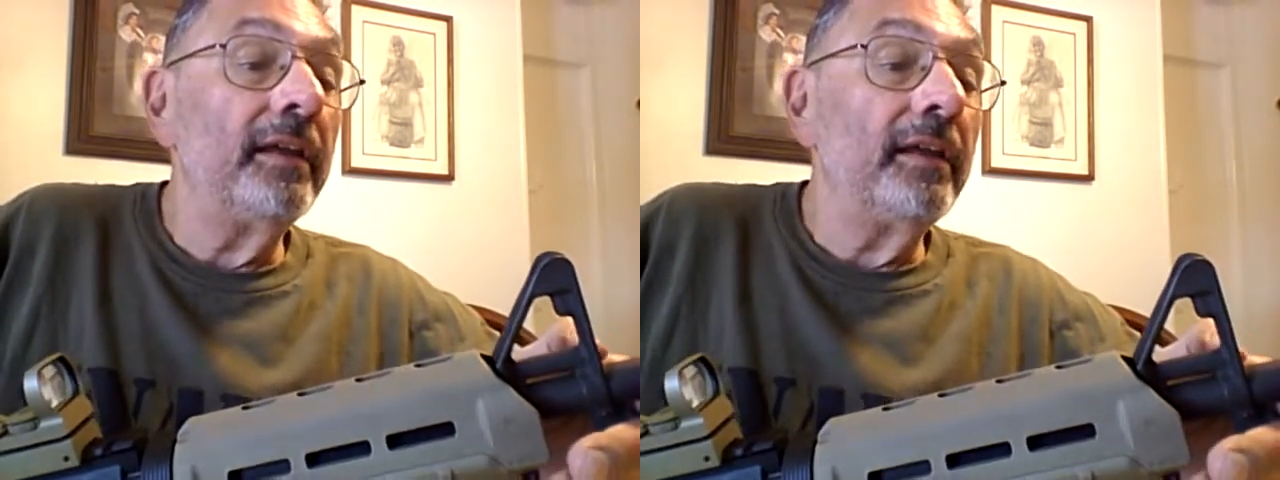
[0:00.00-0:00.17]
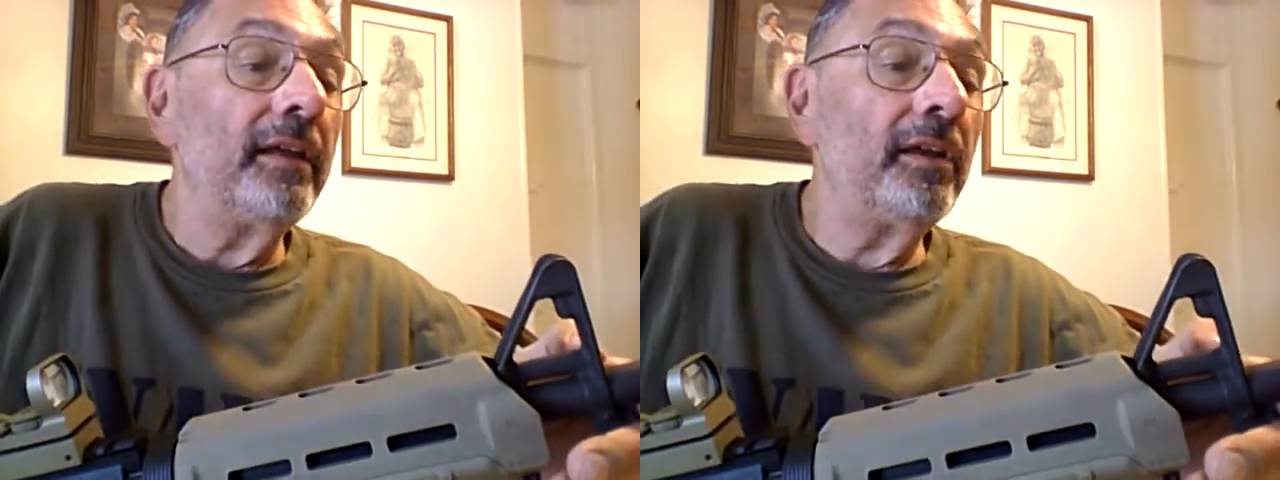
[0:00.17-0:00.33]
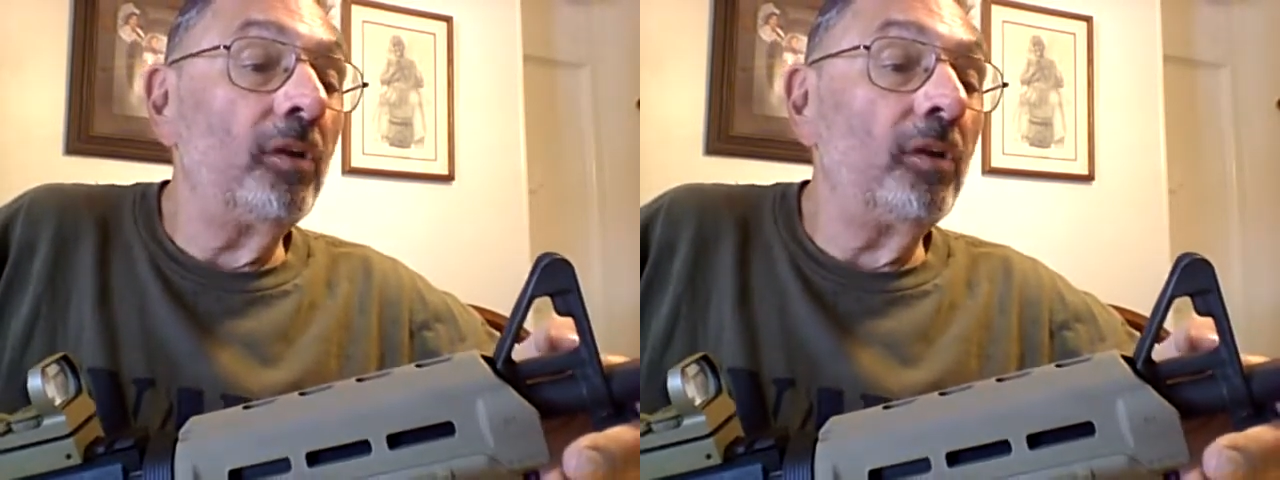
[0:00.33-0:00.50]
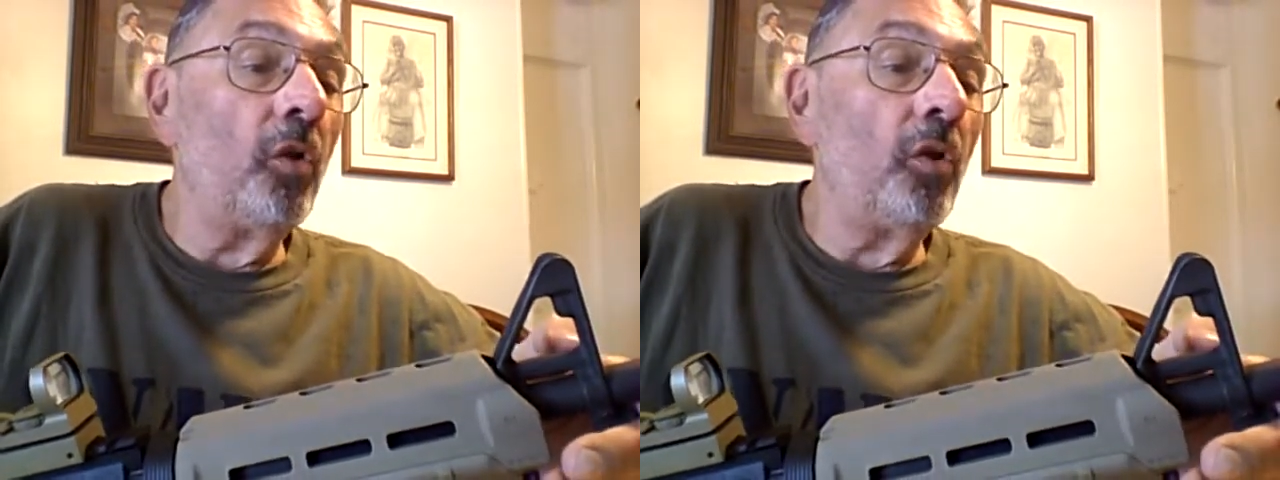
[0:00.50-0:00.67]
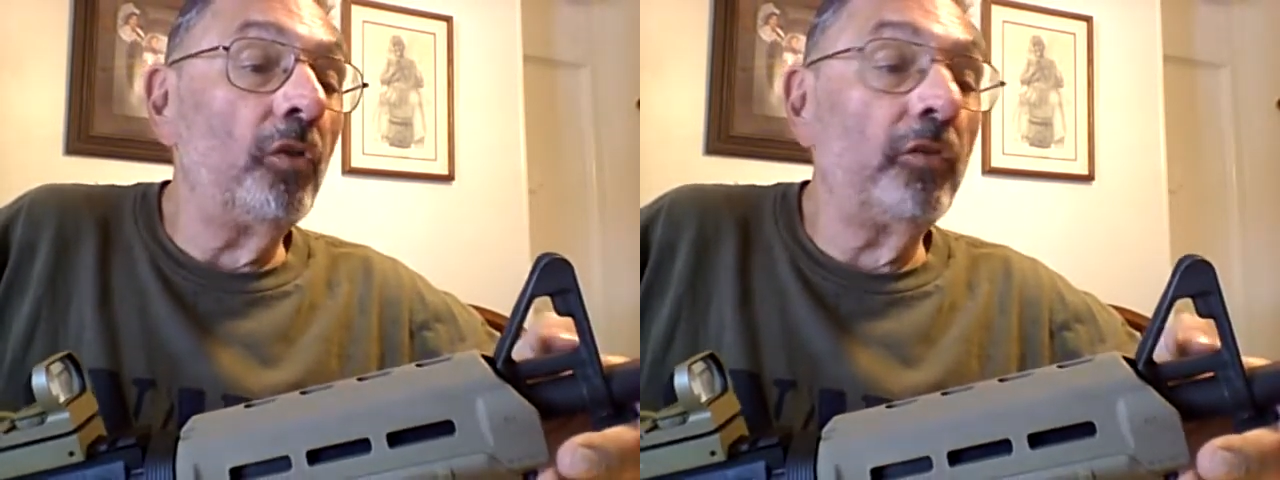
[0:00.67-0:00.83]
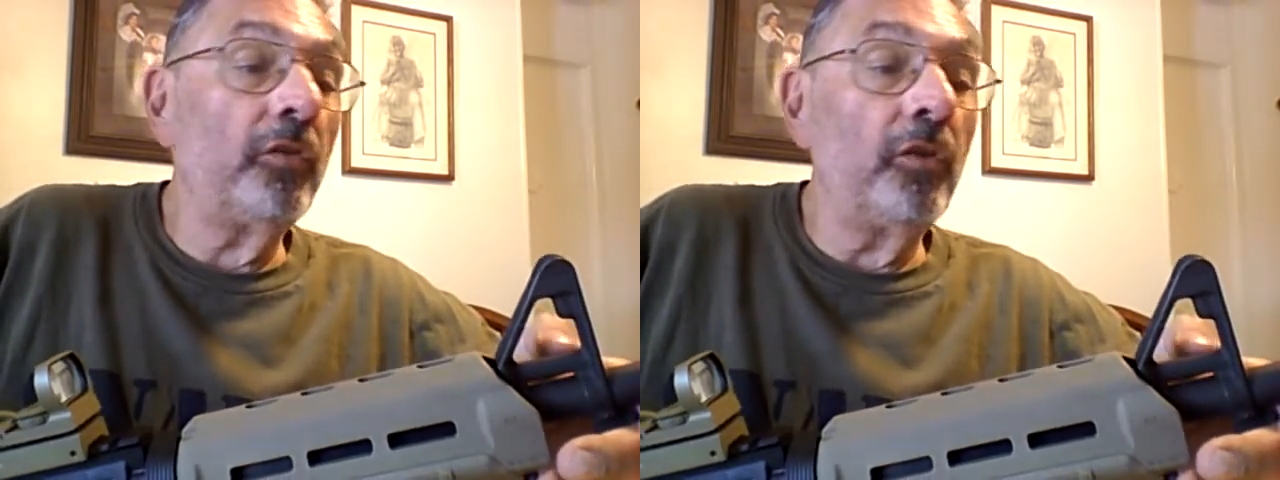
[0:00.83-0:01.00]
it
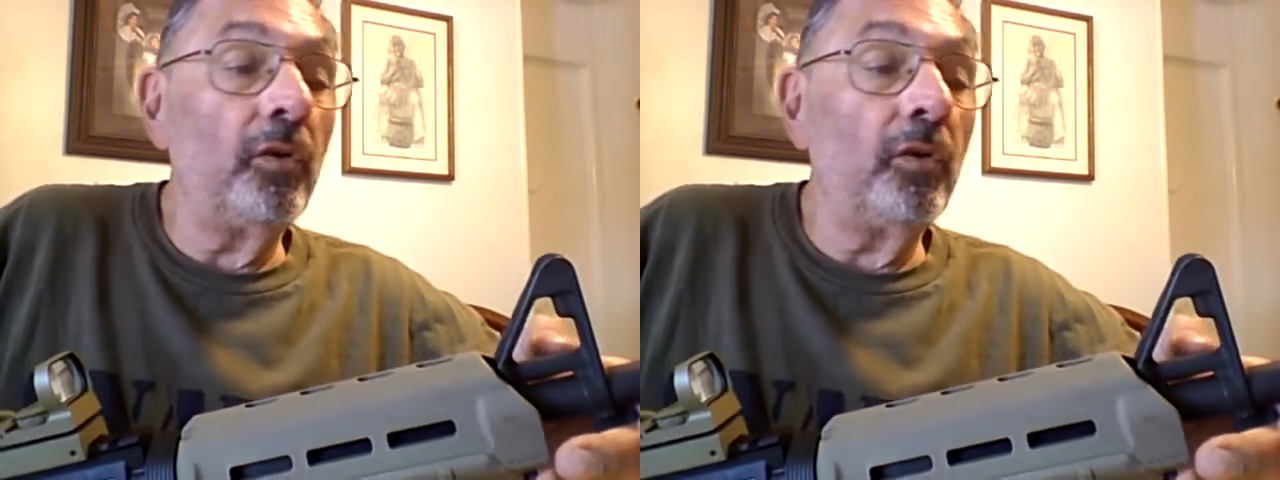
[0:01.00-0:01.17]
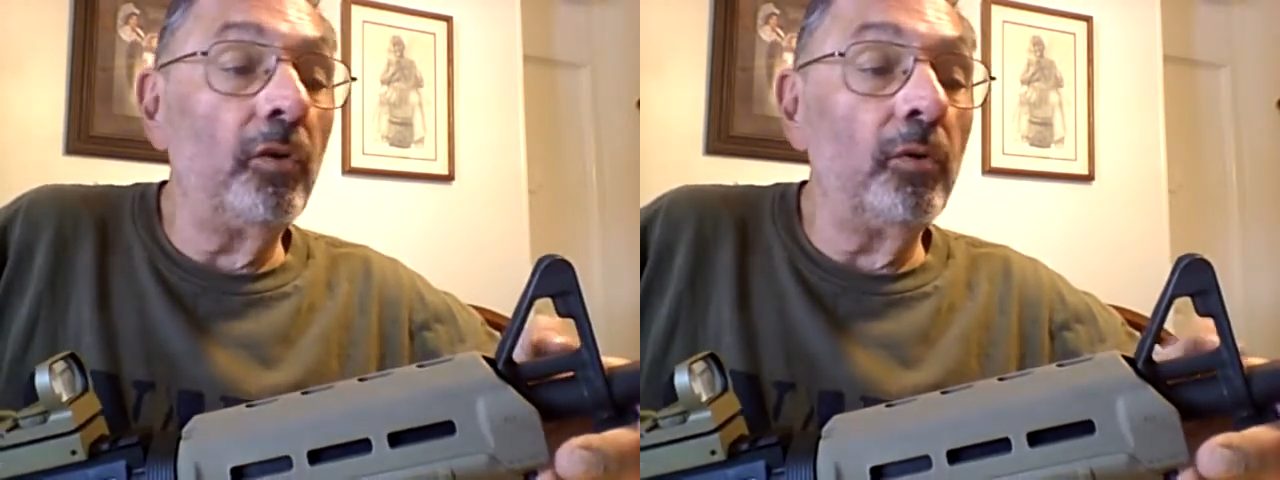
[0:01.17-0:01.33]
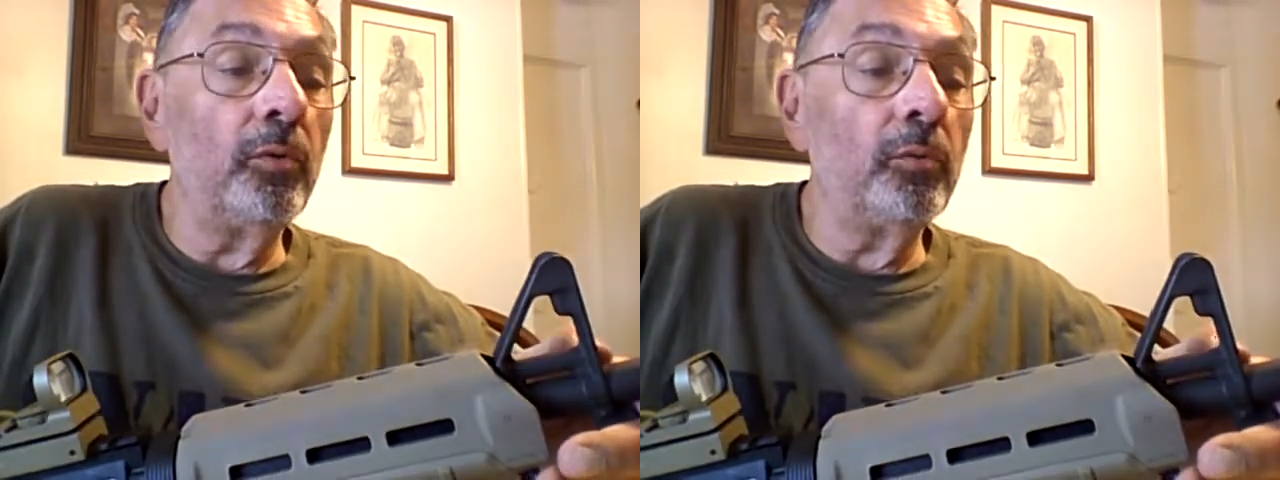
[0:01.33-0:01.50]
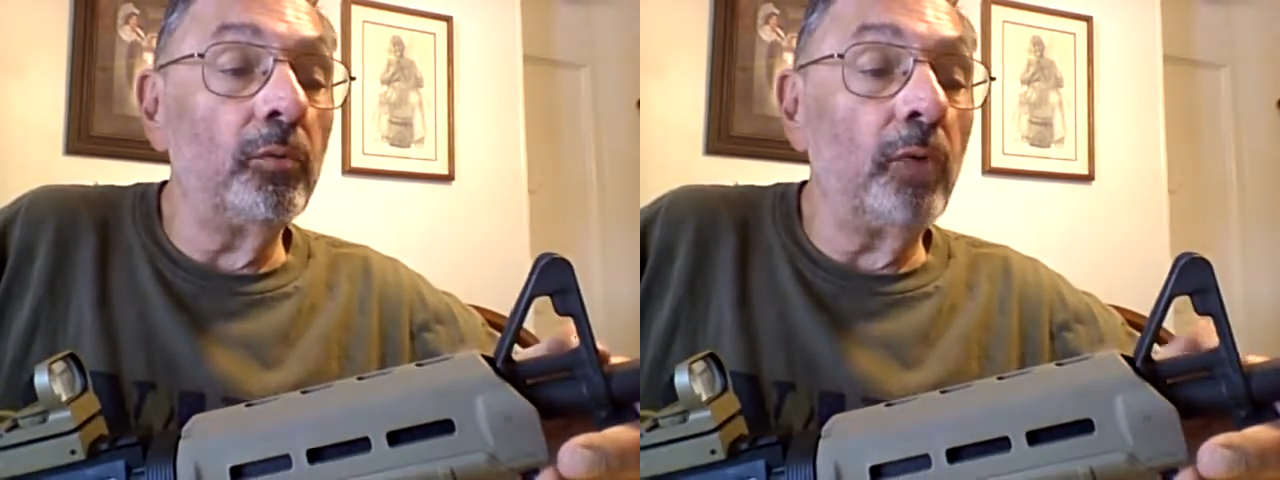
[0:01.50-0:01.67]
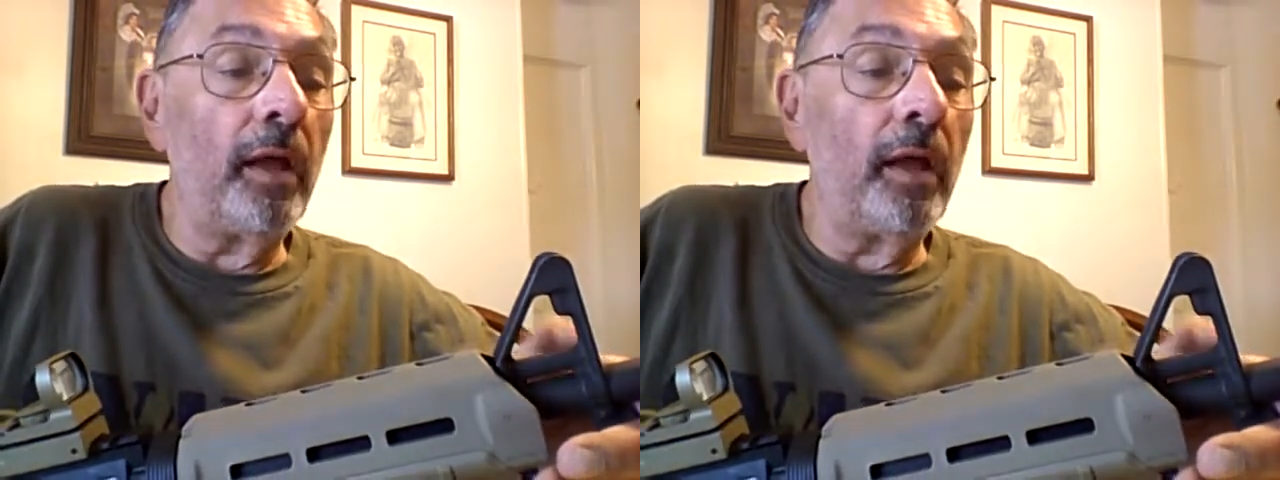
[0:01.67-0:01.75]
also